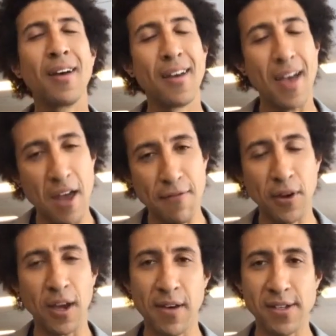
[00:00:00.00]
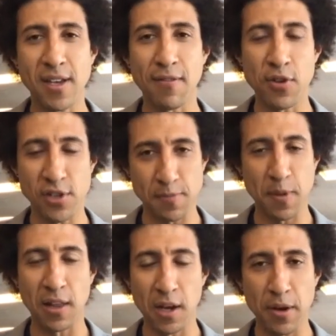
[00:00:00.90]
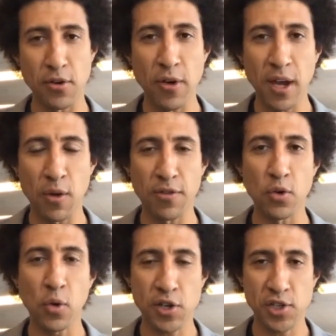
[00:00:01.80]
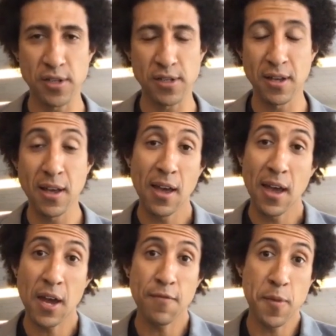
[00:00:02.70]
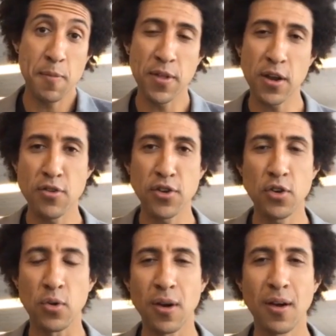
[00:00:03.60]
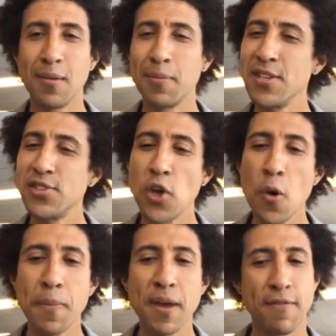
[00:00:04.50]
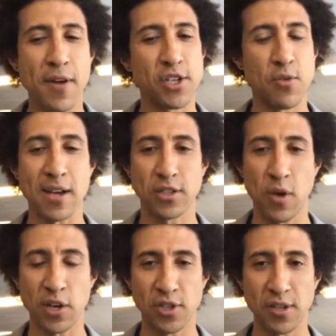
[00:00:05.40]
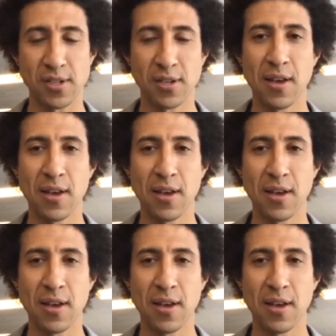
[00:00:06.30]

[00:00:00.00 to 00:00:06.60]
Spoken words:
and forgive us if we're just a little bit annoying with new questions. And for people that are new, please don't be afraid to ask questions.